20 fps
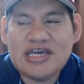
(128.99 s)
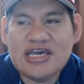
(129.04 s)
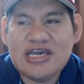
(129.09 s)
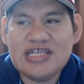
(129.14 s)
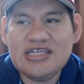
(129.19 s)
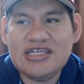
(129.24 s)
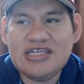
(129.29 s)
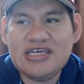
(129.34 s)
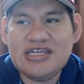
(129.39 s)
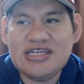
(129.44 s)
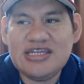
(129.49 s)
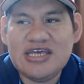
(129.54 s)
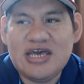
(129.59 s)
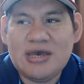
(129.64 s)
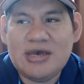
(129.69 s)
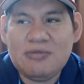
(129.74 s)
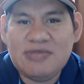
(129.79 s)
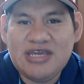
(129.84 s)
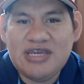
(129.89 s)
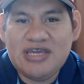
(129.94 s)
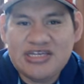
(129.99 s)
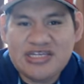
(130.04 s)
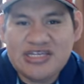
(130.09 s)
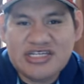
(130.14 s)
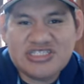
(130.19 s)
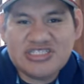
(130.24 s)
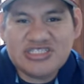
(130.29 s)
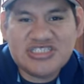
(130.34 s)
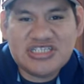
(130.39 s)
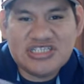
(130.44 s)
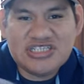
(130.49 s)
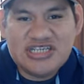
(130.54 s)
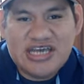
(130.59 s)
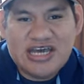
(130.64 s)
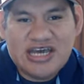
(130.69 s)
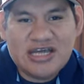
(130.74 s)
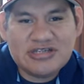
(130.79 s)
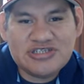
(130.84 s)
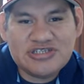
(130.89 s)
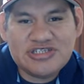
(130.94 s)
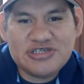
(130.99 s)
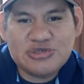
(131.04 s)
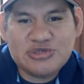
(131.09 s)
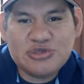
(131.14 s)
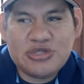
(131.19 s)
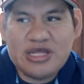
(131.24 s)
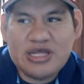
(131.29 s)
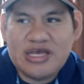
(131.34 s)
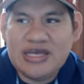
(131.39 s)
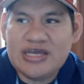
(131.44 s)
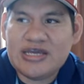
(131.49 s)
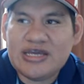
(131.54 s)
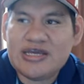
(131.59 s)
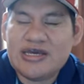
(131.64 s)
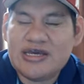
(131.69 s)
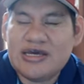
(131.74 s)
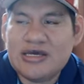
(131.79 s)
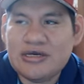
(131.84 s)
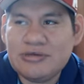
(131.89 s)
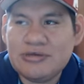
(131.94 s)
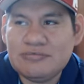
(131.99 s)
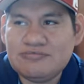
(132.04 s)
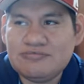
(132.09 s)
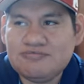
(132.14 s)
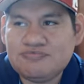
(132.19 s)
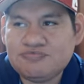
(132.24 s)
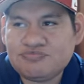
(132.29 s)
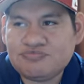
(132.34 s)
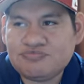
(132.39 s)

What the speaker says: and then he niched it down to like a